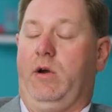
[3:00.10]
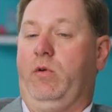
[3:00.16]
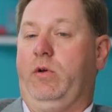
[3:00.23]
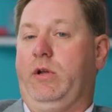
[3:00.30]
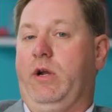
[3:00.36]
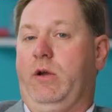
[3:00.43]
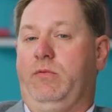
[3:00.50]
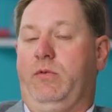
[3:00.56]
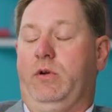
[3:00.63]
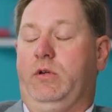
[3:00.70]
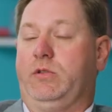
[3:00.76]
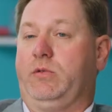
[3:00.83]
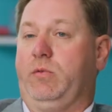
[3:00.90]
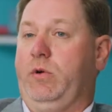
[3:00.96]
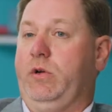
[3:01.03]
only did I
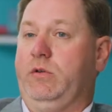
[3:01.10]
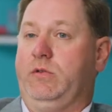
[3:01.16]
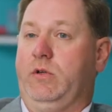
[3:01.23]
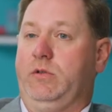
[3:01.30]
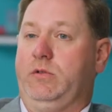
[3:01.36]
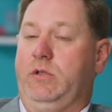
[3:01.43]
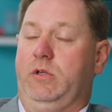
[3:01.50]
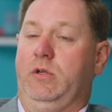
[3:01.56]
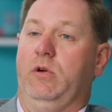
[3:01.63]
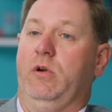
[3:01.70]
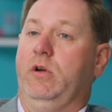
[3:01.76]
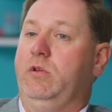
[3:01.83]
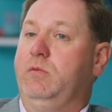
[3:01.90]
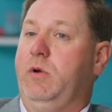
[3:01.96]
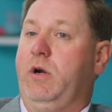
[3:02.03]
finish 3 associate
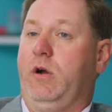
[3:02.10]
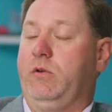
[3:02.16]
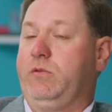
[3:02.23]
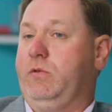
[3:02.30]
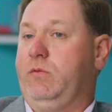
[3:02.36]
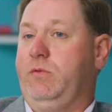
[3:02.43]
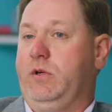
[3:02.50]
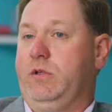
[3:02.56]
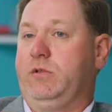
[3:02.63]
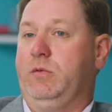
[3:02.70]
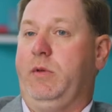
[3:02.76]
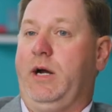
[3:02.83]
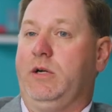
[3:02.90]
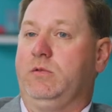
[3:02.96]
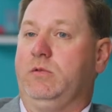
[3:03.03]
degrees, but I also finished a
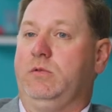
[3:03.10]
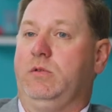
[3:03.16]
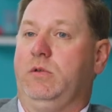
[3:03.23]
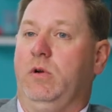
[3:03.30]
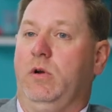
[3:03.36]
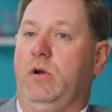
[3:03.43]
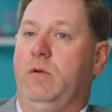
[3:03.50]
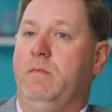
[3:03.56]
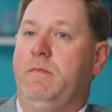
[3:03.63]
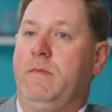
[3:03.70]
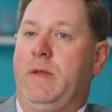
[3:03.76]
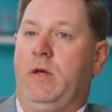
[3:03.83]
bachelor's degree,